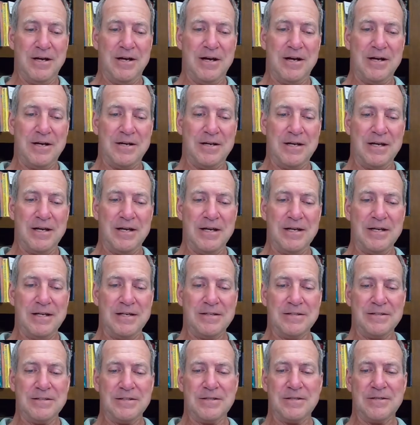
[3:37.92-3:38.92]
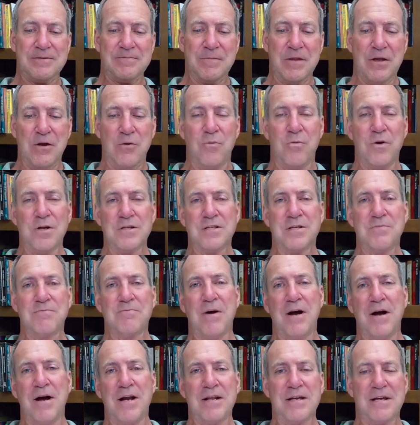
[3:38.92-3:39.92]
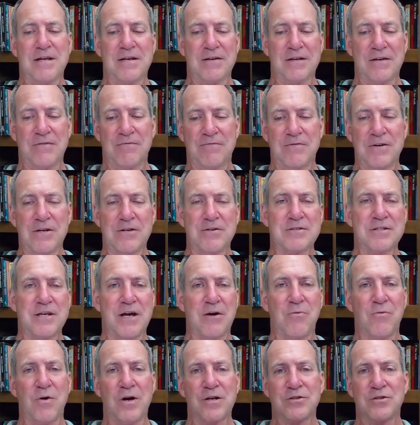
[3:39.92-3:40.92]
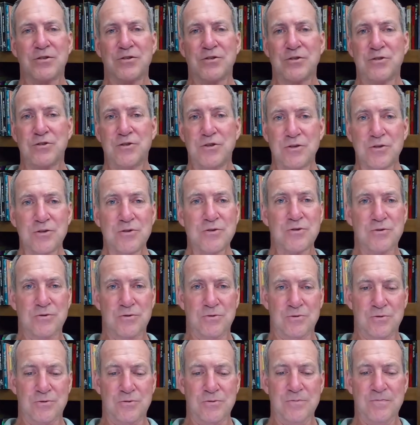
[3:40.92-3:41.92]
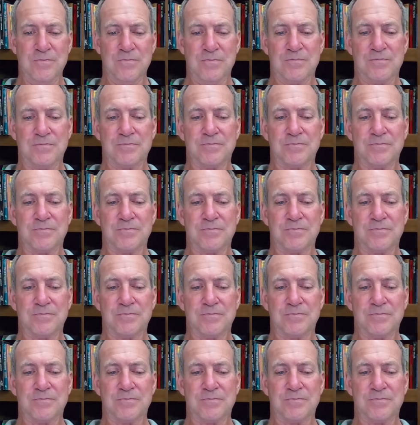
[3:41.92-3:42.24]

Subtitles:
And once the body figures out what to do